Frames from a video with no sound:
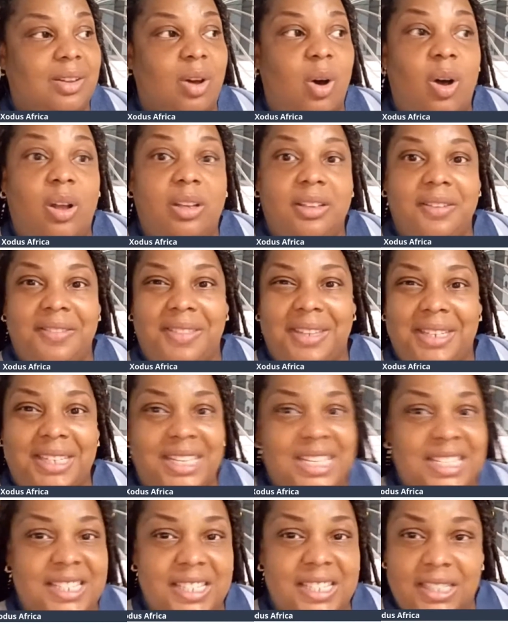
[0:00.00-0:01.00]
all of
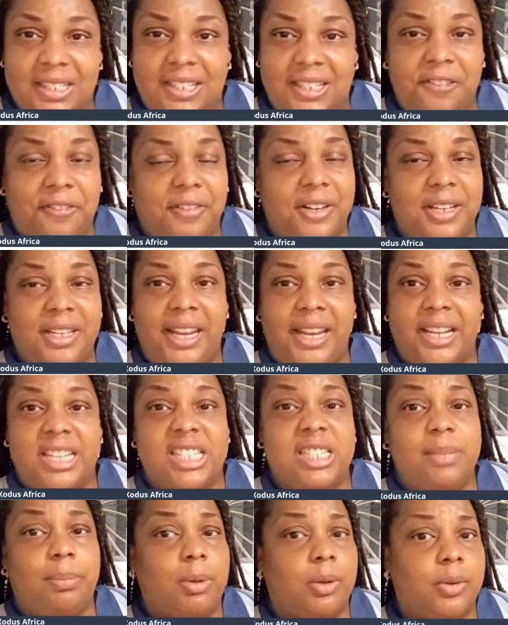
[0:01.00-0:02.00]
this different
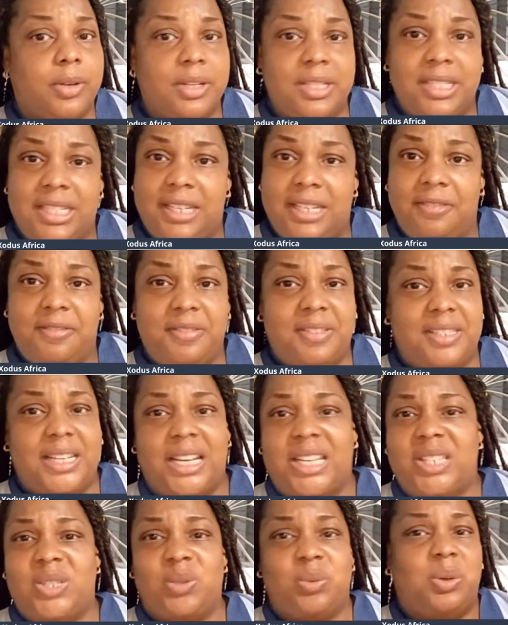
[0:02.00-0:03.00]
explorative
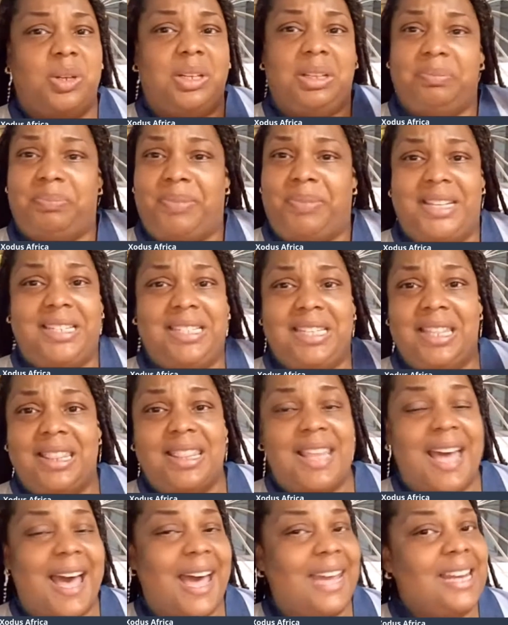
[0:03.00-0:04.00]
sexual this
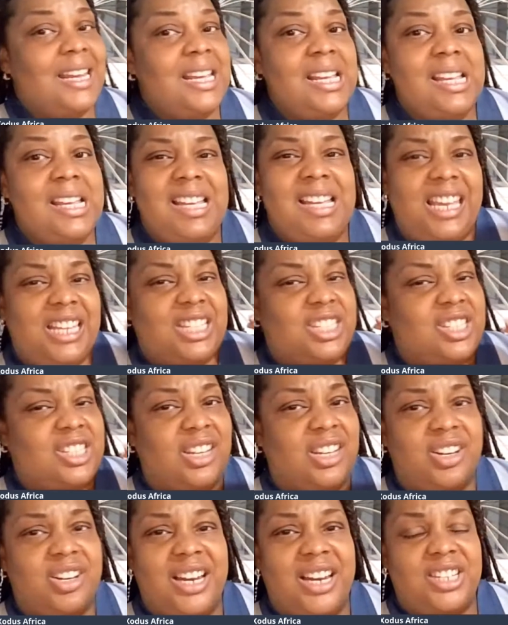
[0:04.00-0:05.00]
and that.
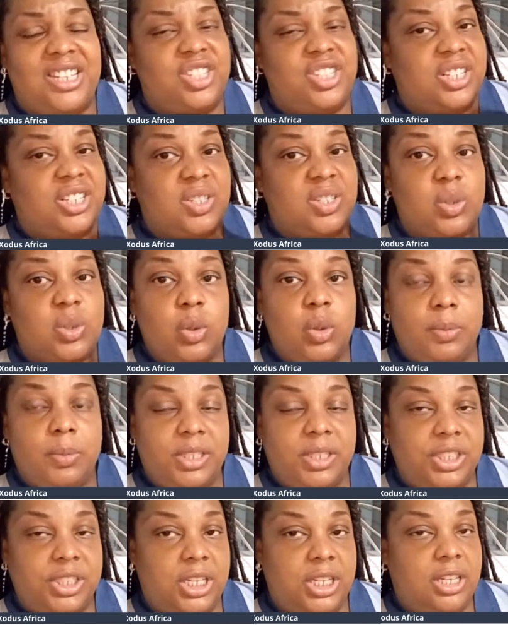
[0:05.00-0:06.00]
It's just too
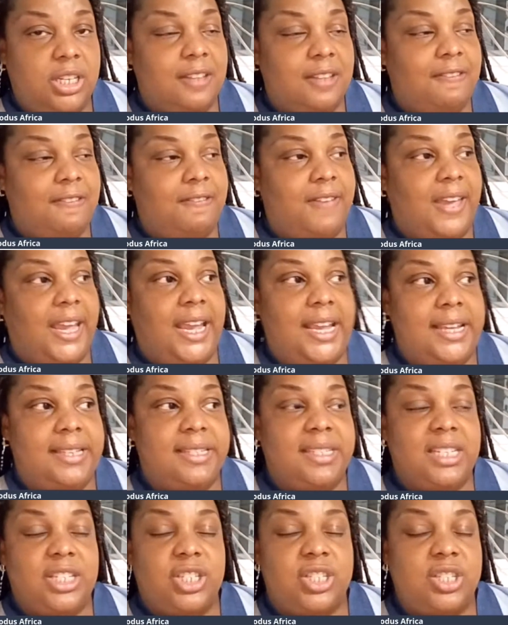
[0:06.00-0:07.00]
much in the
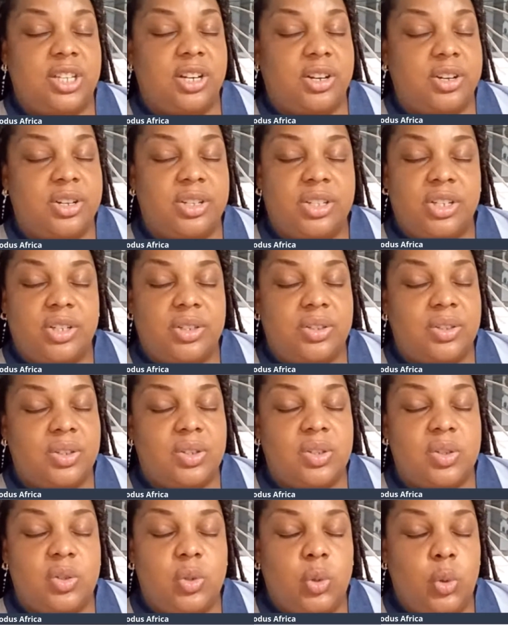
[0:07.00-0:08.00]
face. There's
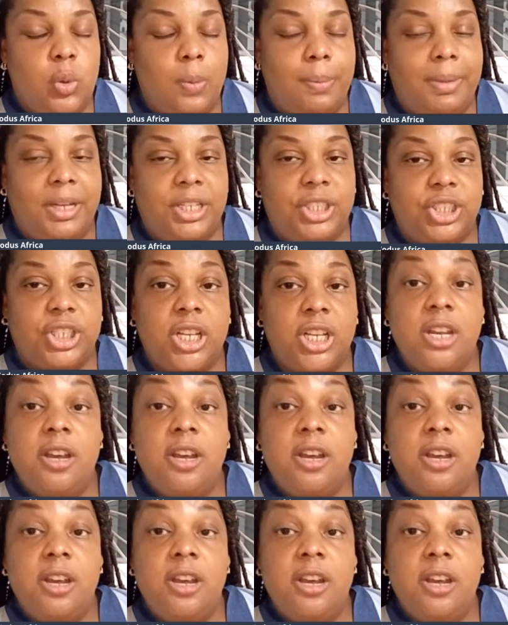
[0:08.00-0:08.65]
just too much